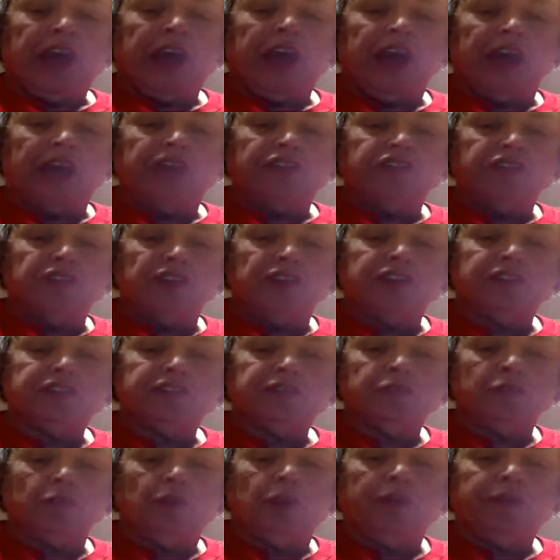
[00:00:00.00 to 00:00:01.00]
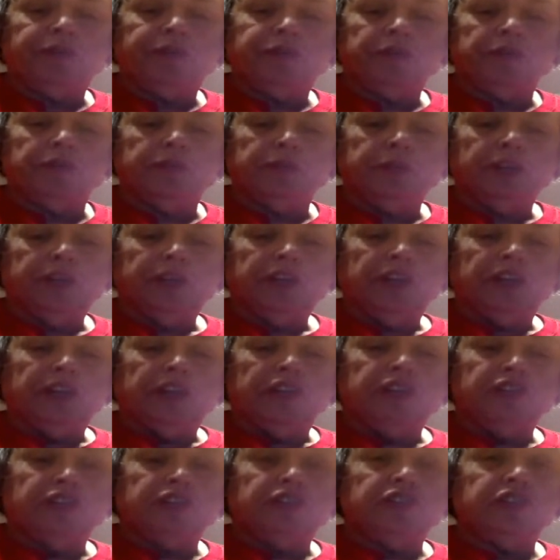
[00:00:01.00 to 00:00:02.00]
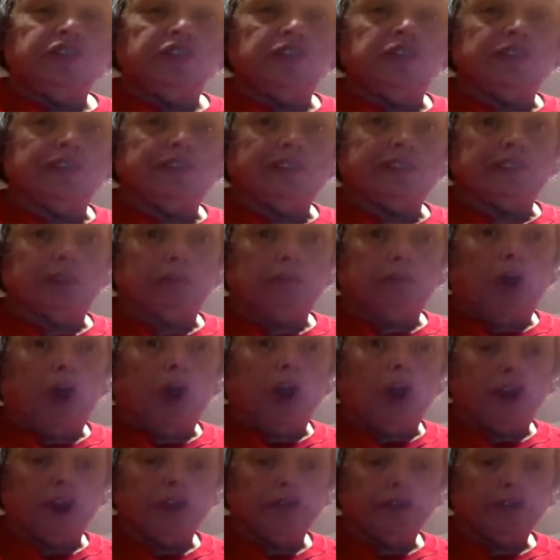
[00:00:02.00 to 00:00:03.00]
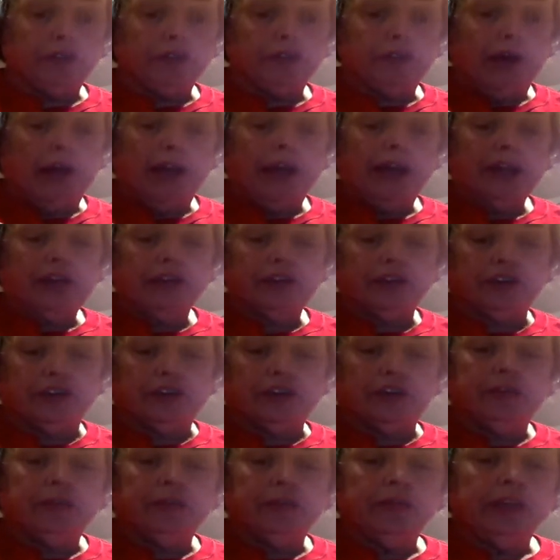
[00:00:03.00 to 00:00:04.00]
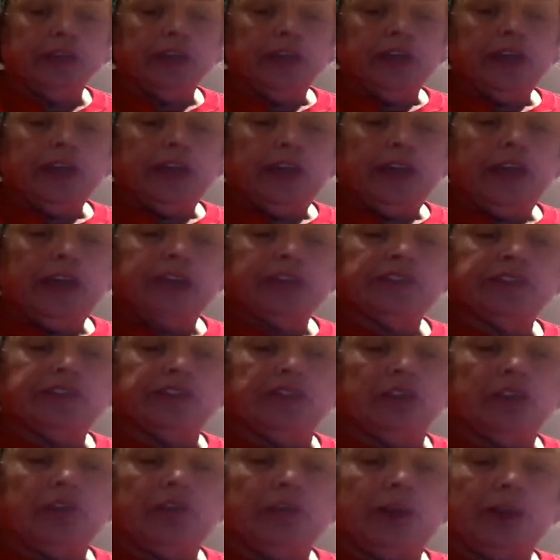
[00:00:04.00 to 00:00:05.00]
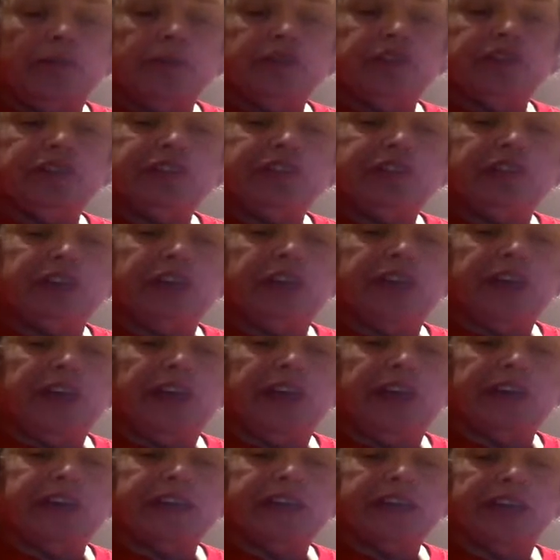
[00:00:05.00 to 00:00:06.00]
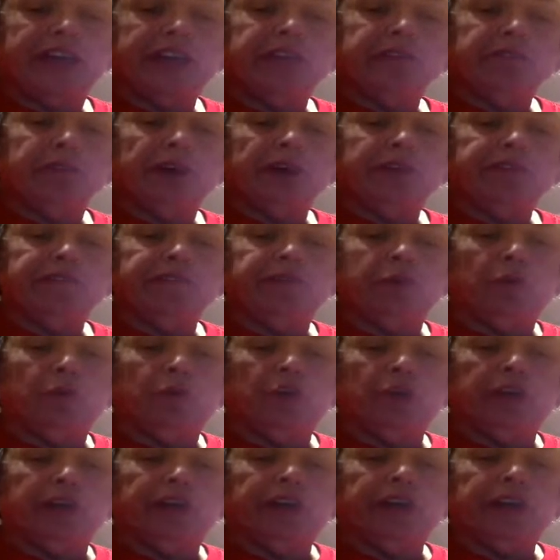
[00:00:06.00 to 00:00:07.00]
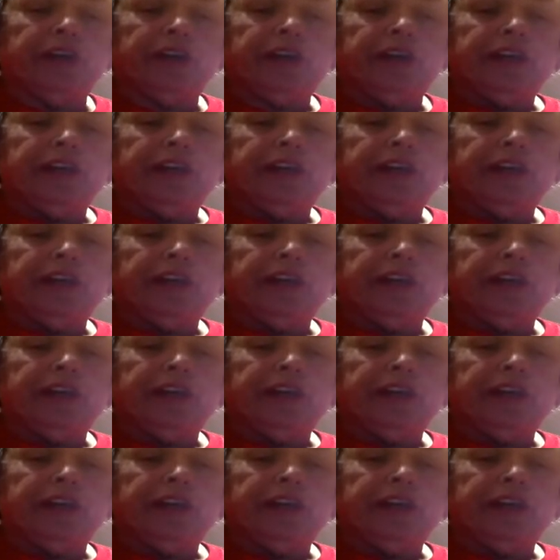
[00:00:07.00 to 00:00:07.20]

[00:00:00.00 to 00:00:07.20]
I just want them to use as a part of the binder, and so I'm just going to kind of take my fork.